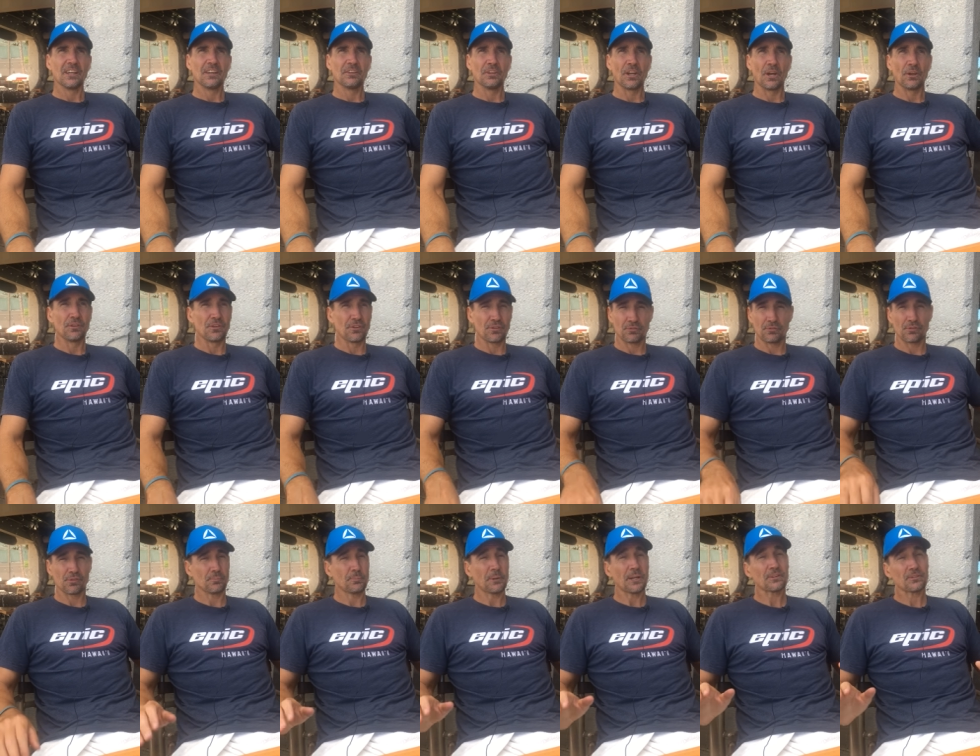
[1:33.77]
no
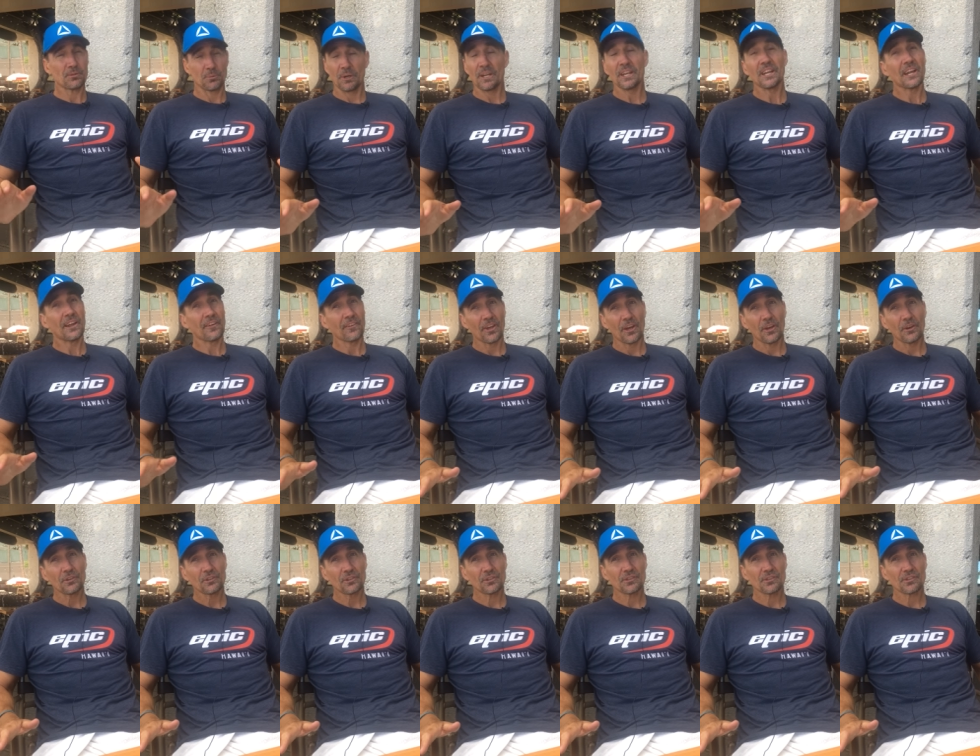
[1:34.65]
disrespect to any other
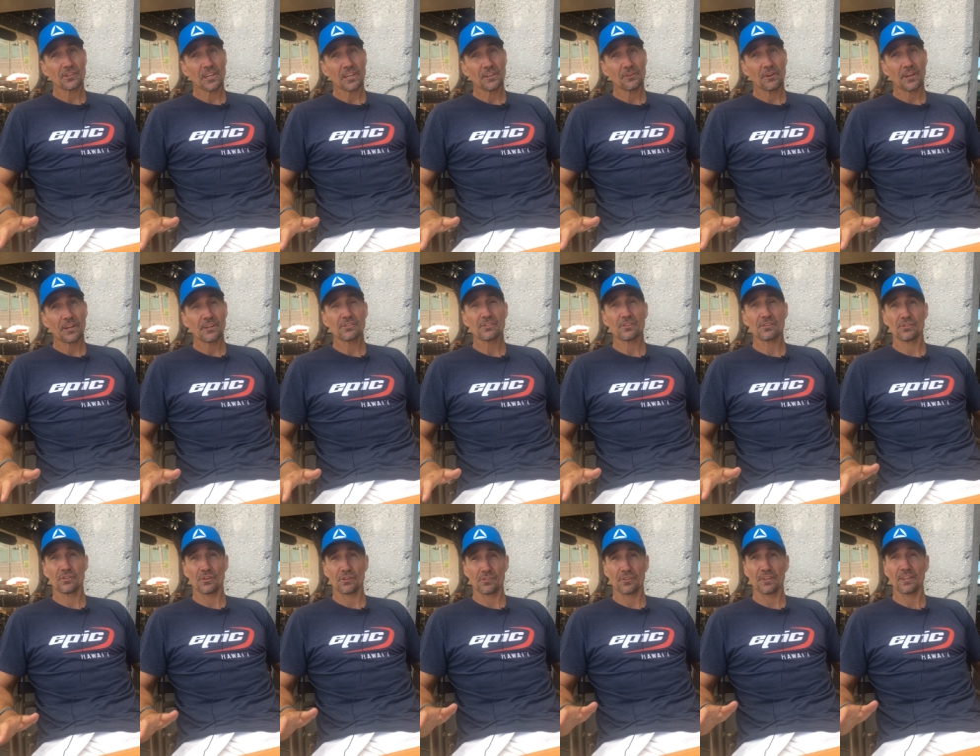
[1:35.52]
ocean ski race,
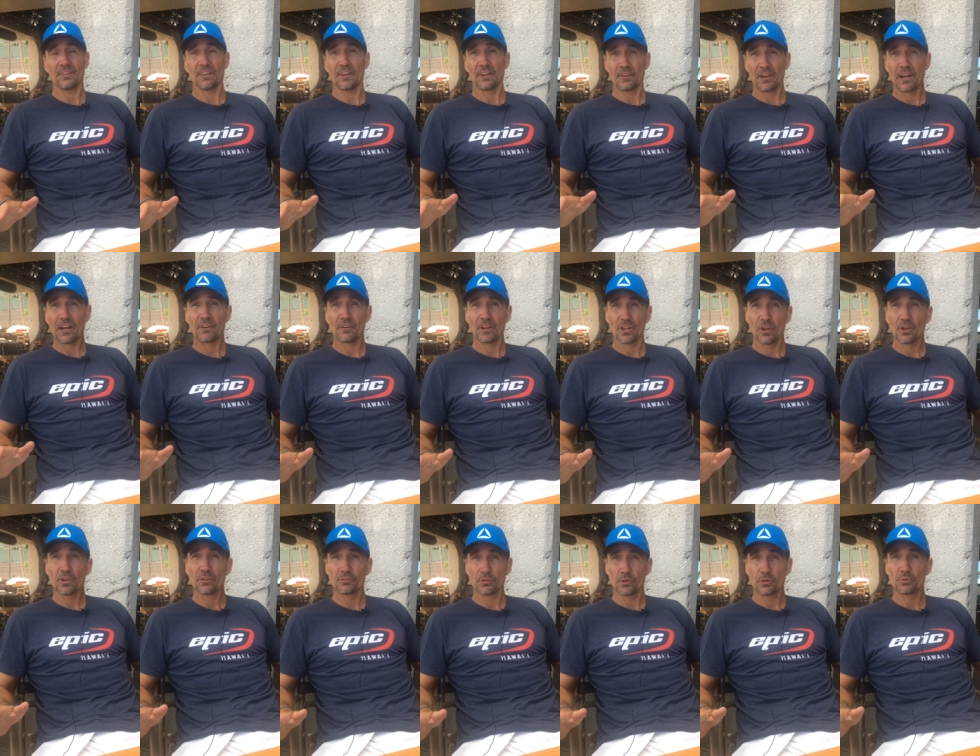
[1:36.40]
because I think there are a
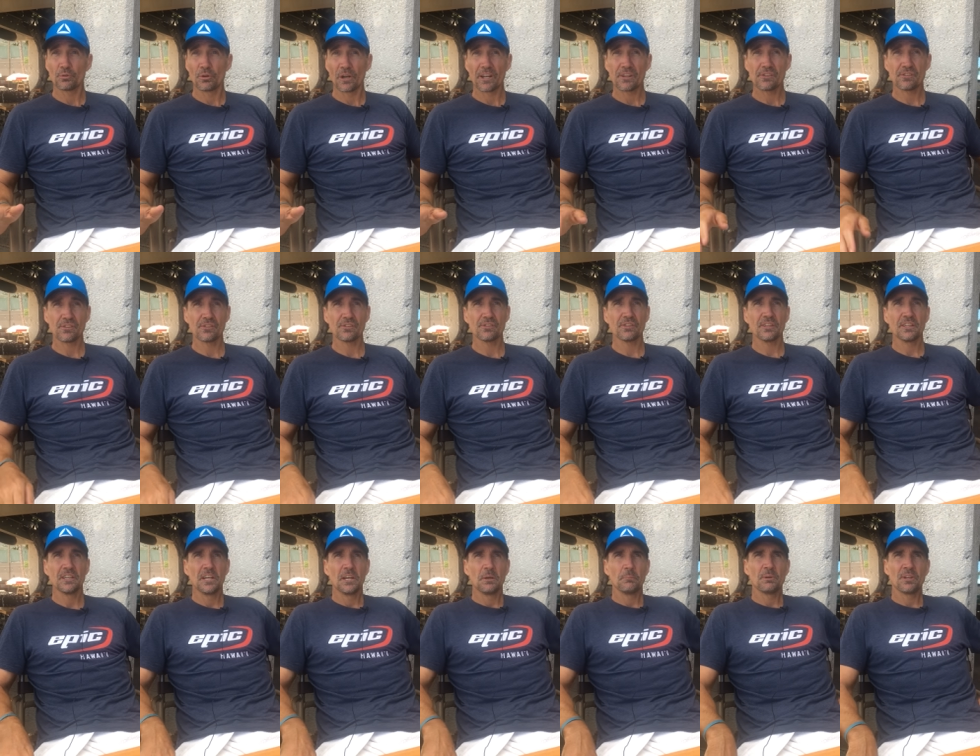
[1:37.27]
lot of good races,
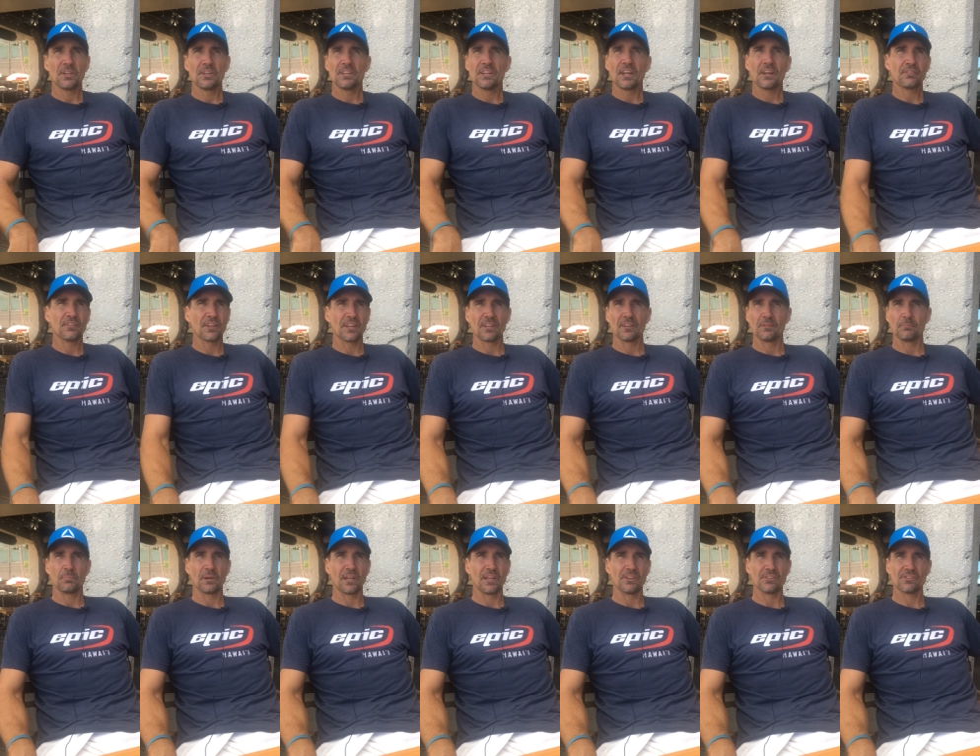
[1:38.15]
but nothing
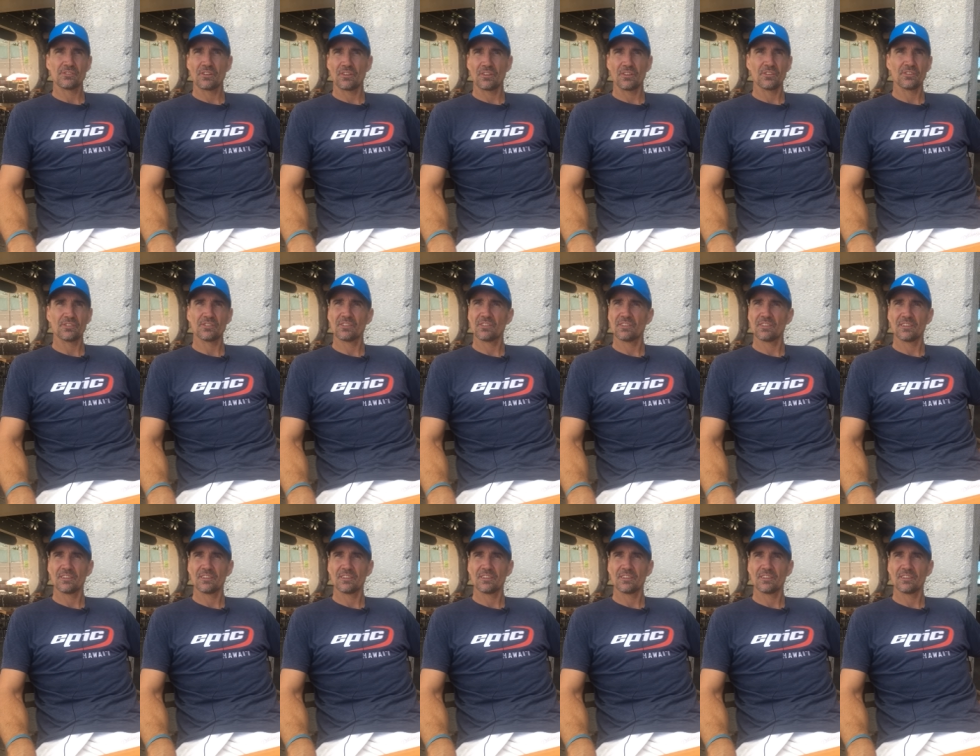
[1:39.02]
compares to this.